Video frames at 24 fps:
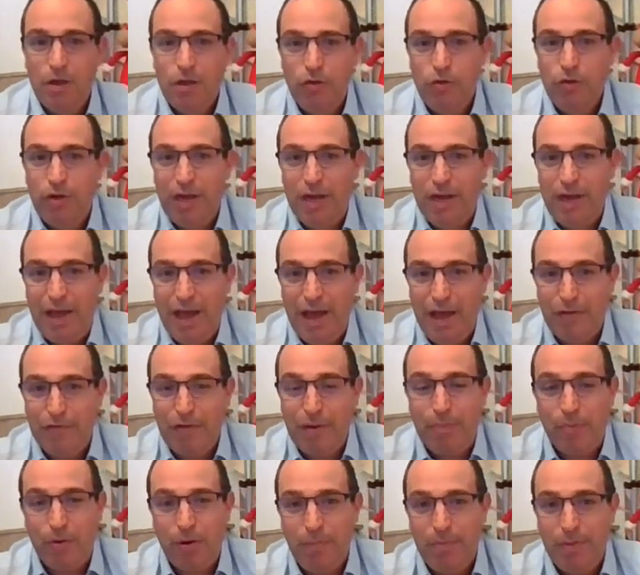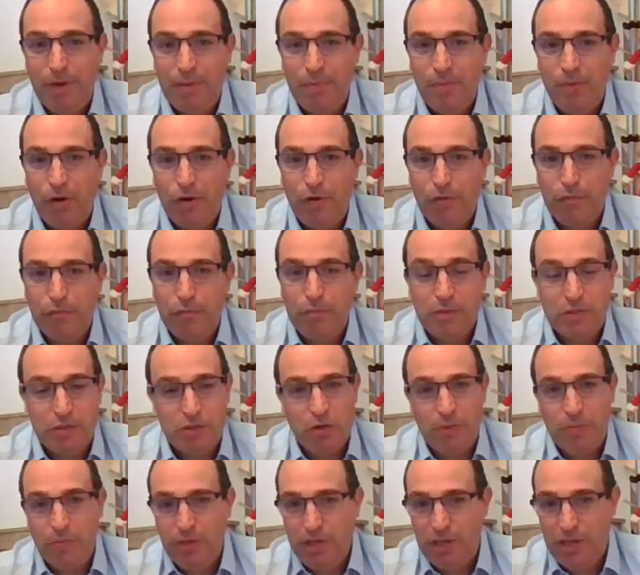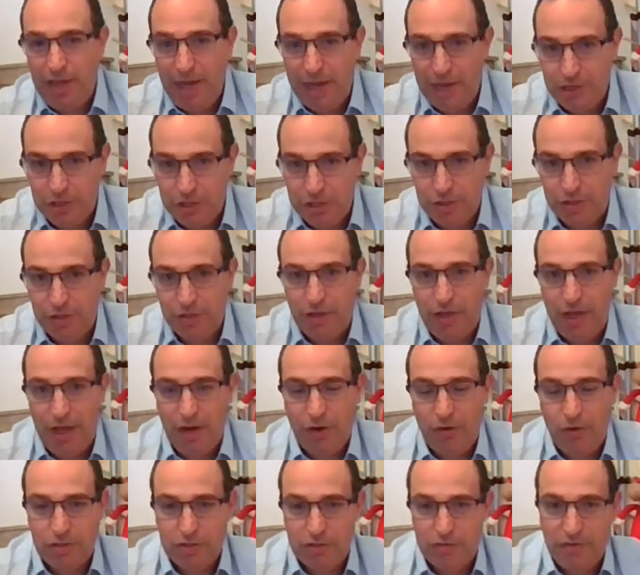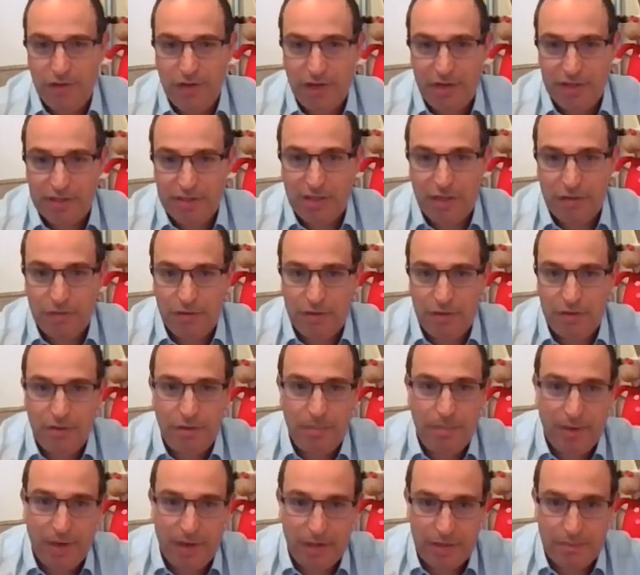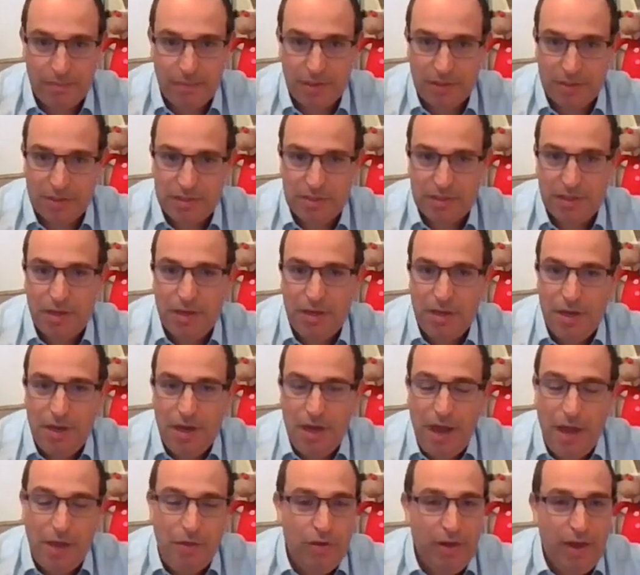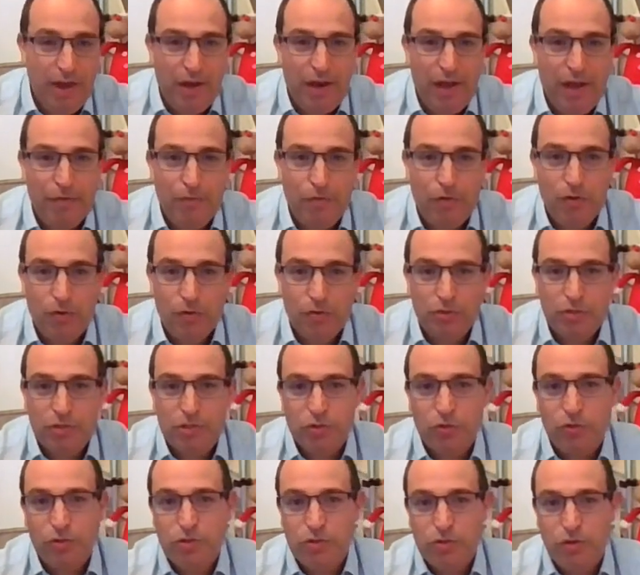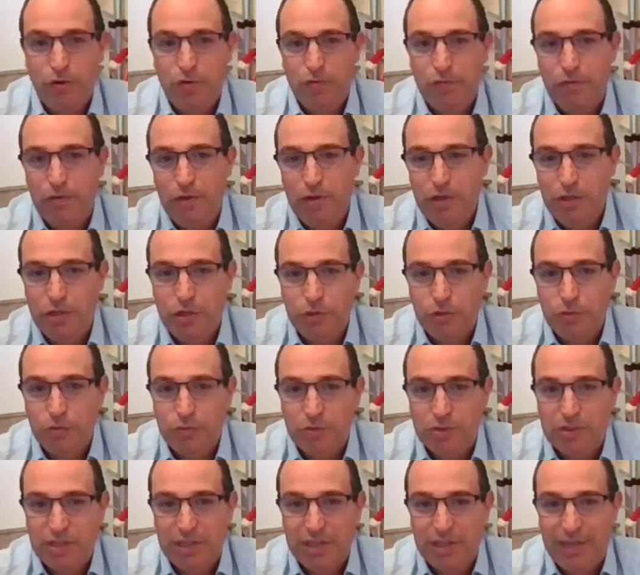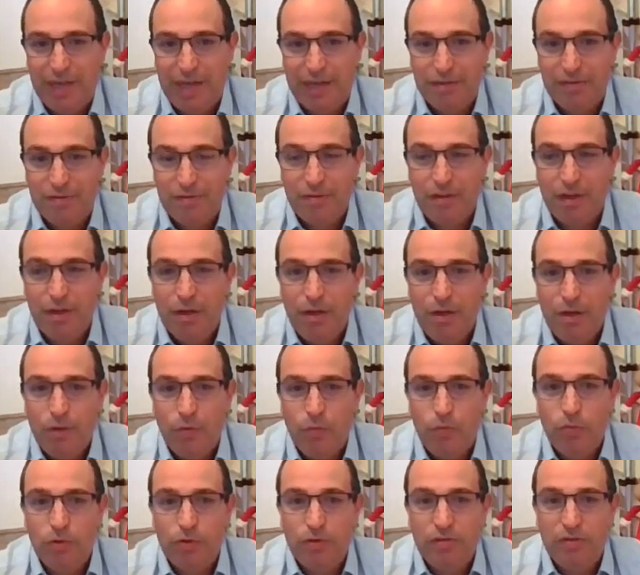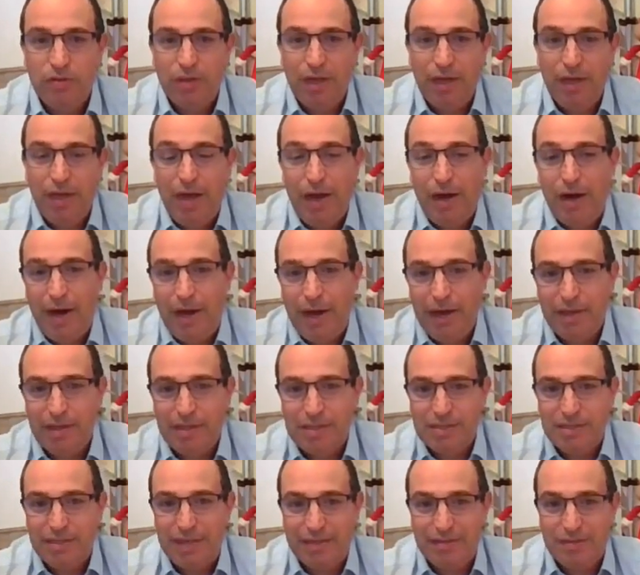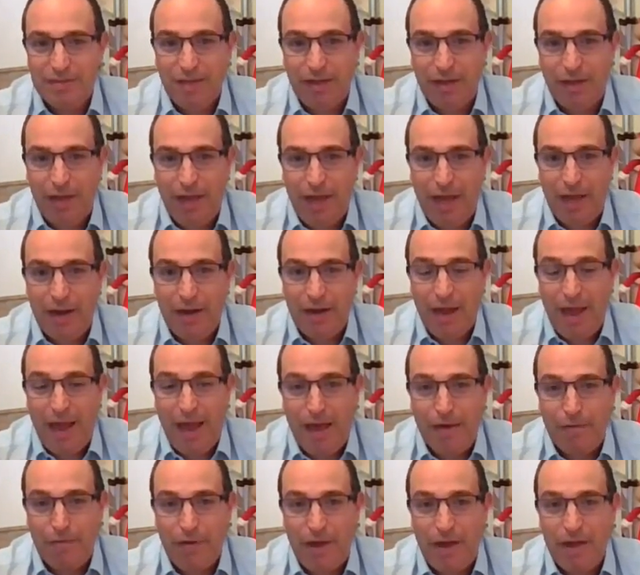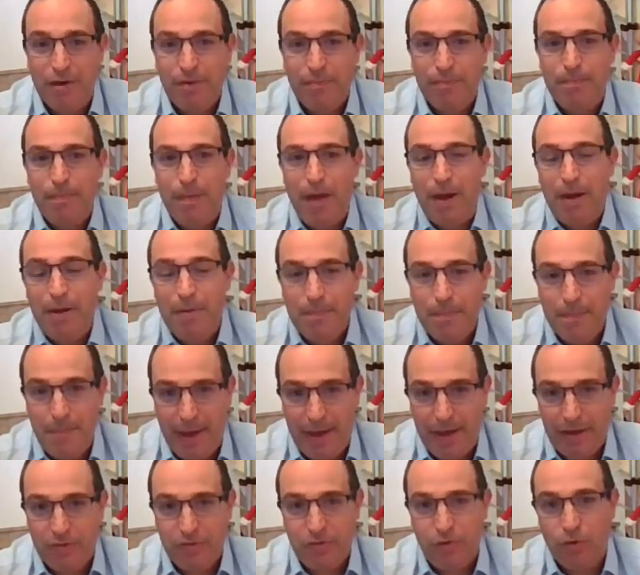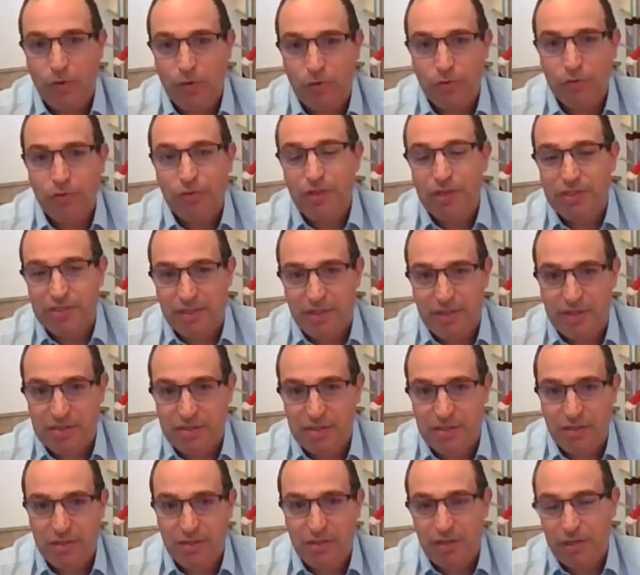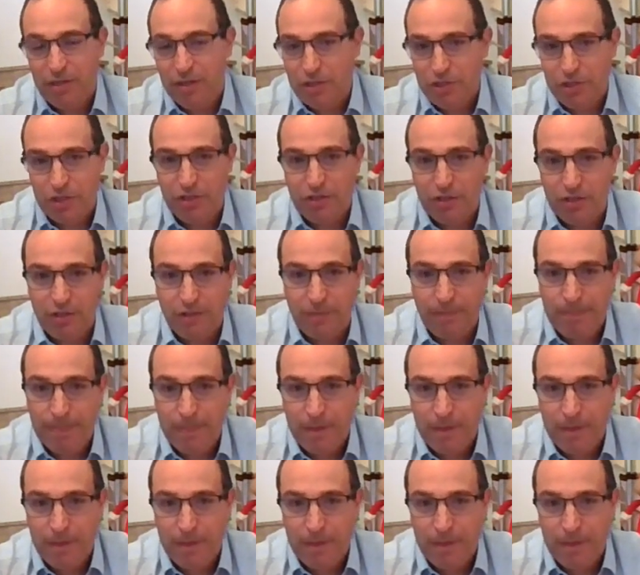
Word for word: You can have a problem of miscommunication across various government departments and you can have all sorts of issues that would arise that can have an, an impact on the citizen in general.